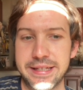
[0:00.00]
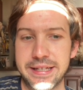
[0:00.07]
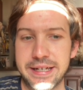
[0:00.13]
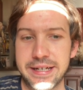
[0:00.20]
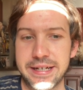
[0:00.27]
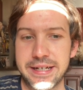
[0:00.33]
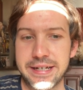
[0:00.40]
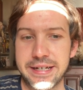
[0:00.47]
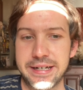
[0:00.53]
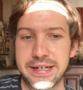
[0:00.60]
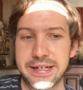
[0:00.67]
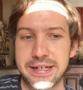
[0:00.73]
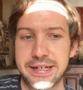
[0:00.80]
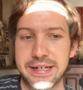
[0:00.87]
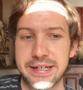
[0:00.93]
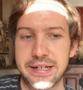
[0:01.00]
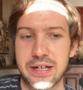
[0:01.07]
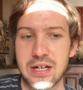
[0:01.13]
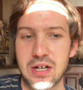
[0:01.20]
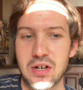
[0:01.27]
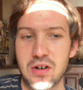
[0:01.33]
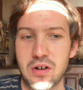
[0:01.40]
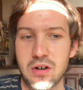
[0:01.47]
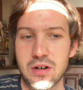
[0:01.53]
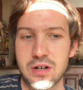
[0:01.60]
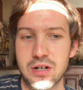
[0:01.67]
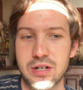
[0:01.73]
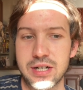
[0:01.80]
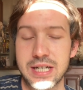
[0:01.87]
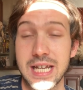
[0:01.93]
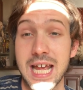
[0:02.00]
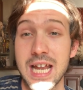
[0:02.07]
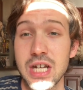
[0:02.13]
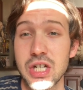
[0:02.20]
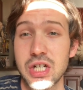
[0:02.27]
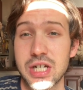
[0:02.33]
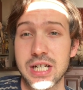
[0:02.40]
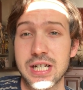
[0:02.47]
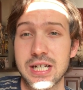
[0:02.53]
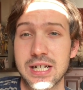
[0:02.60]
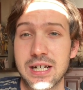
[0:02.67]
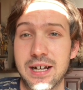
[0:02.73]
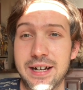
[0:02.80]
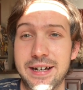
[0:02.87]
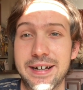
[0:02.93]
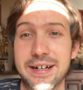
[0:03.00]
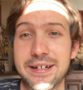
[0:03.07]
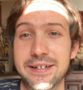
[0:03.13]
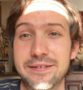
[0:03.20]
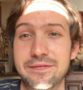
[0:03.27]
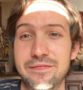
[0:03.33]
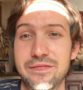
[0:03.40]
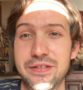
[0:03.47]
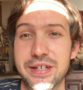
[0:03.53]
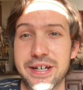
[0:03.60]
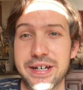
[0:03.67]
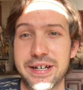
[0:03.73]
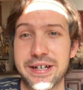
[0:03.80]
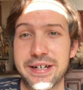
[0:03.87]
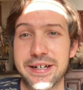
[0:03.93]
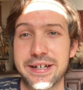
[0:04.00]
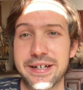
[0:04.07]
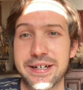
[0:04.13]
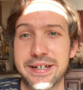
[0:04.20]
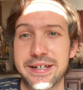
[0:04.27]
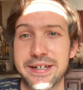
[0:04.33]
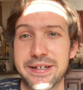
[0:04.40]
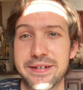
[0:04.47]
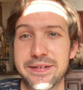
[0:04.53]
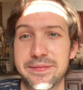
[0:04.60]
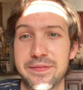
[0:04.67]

the hard tension of the